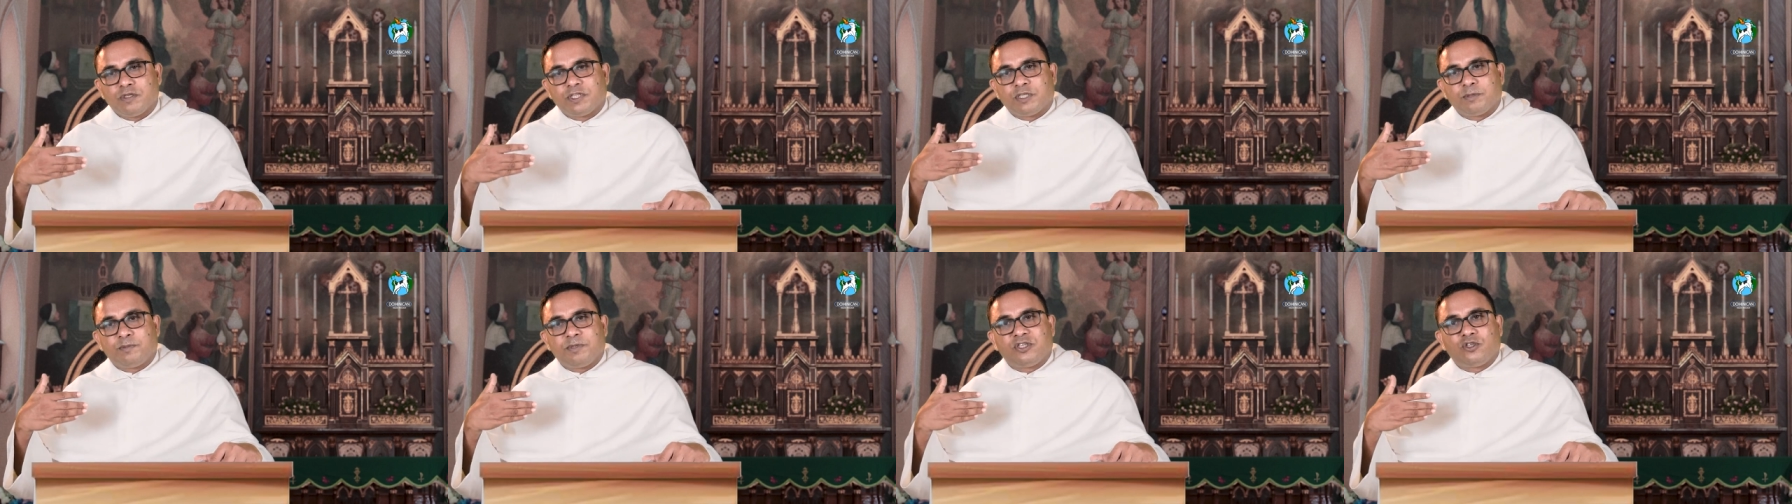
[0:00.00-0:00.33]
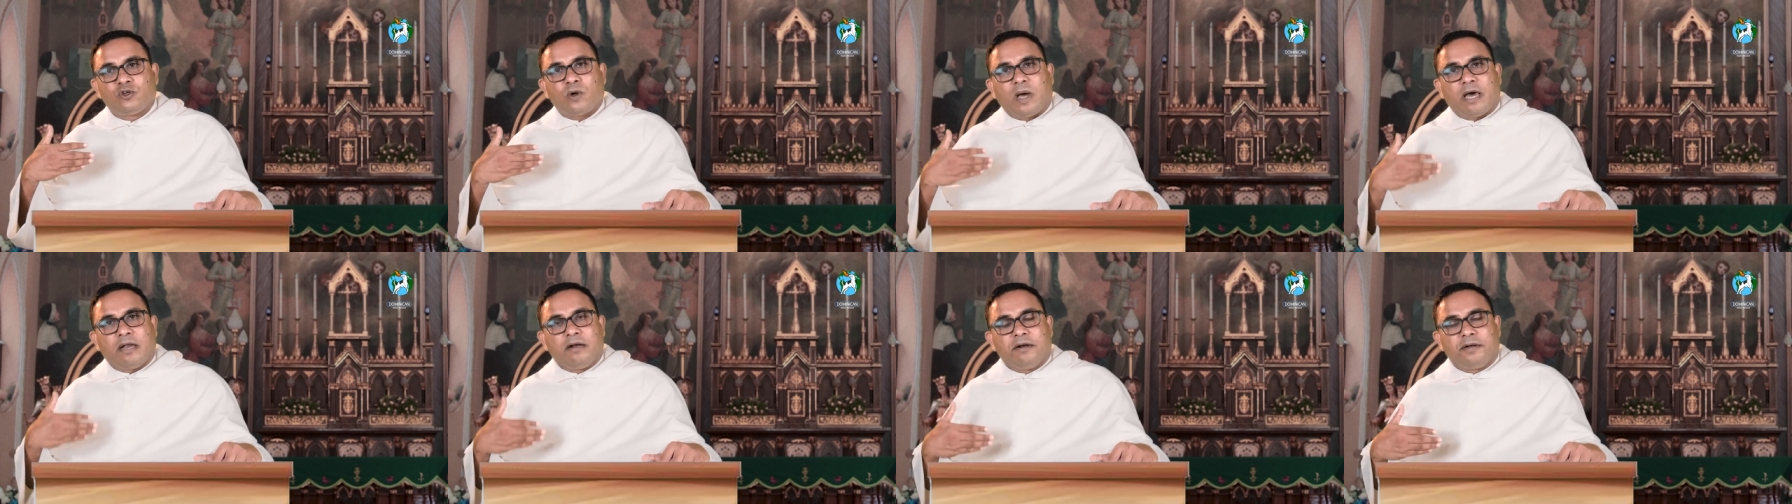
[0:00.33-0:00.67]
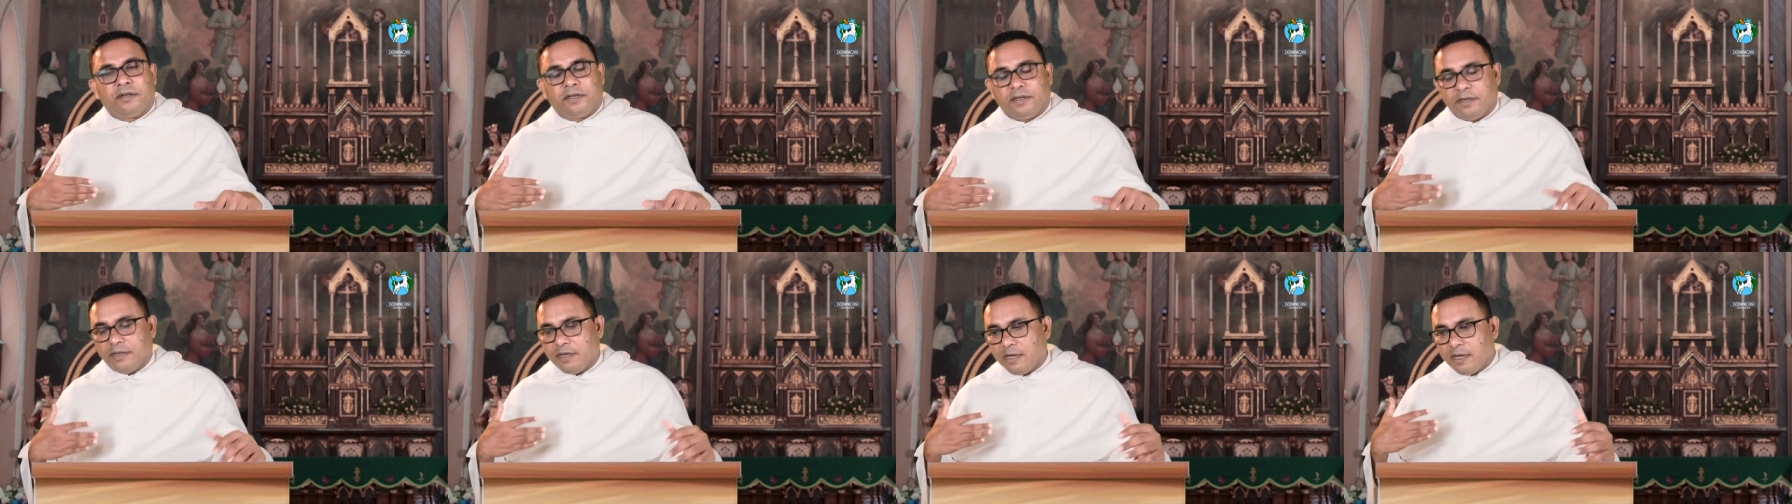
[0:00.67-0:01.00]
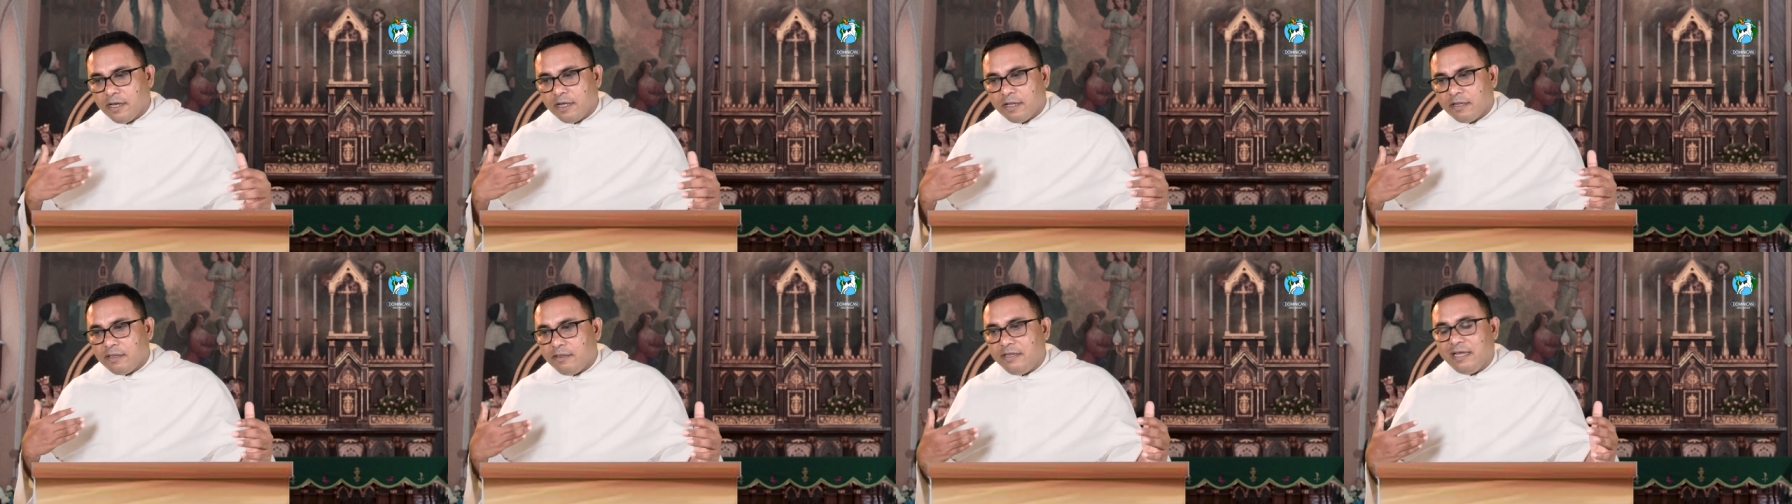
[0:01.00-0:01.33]
to spirituality,
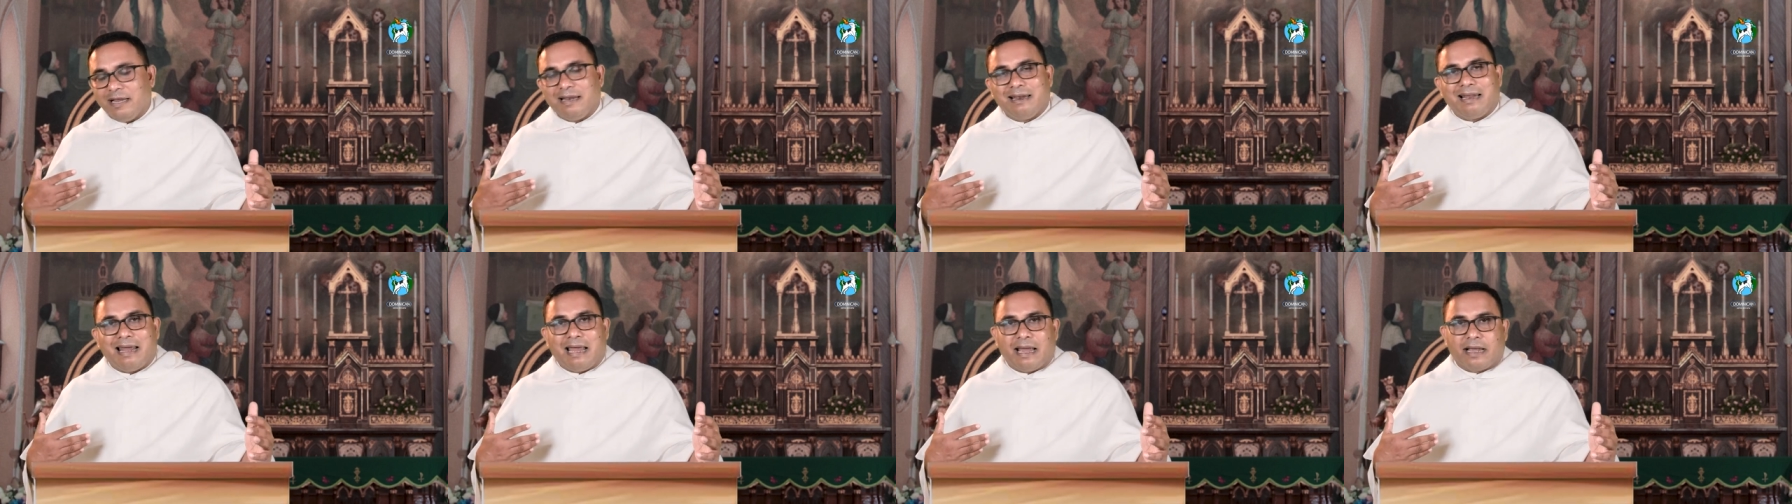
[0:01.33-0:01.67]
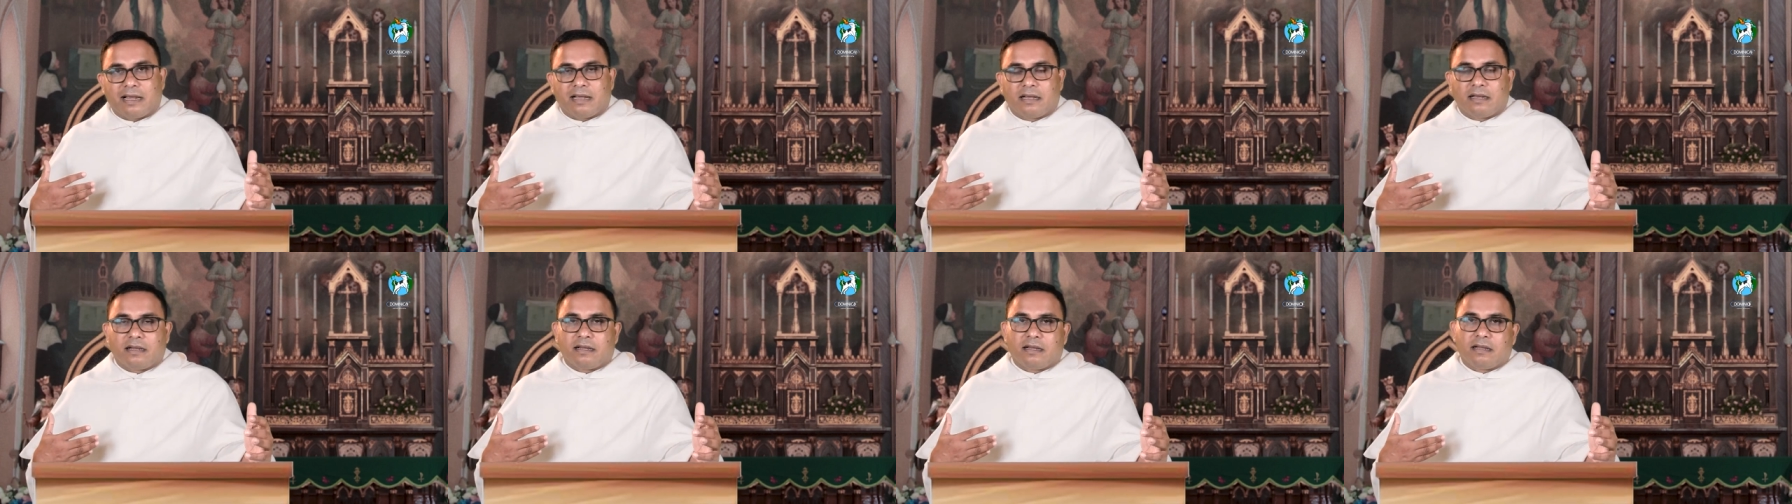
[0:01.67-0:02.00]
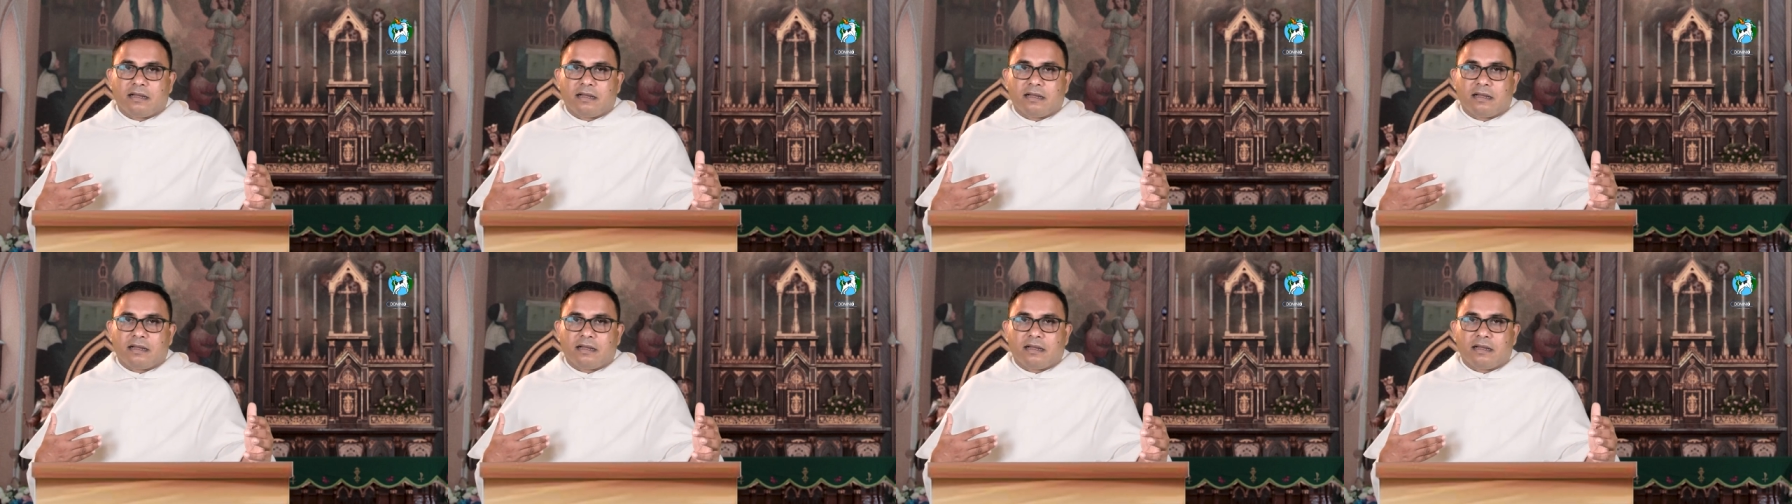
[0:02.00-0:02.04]
they lack.